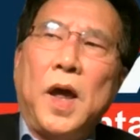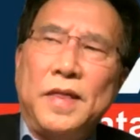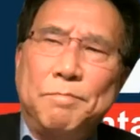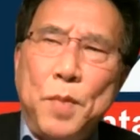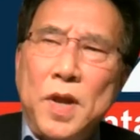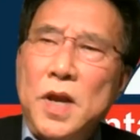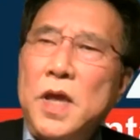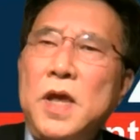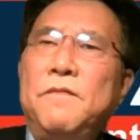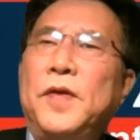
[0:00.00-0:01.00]
I
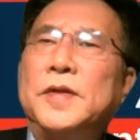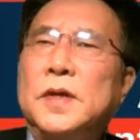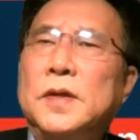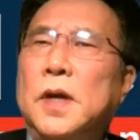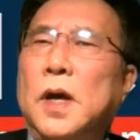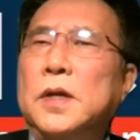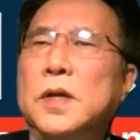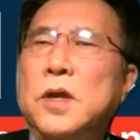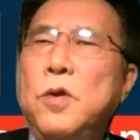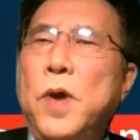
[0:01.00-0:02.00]
believe it's under
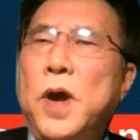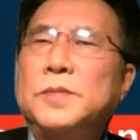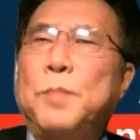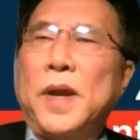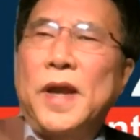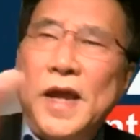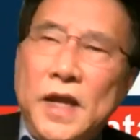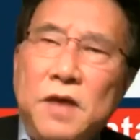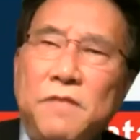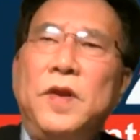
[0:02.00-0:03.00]
the U.S., but
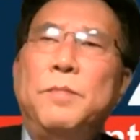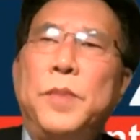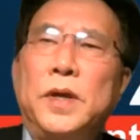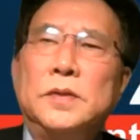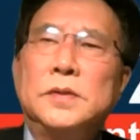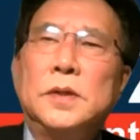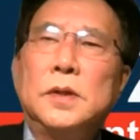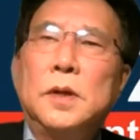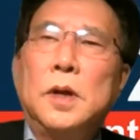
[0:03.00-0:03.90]
in the Philippines.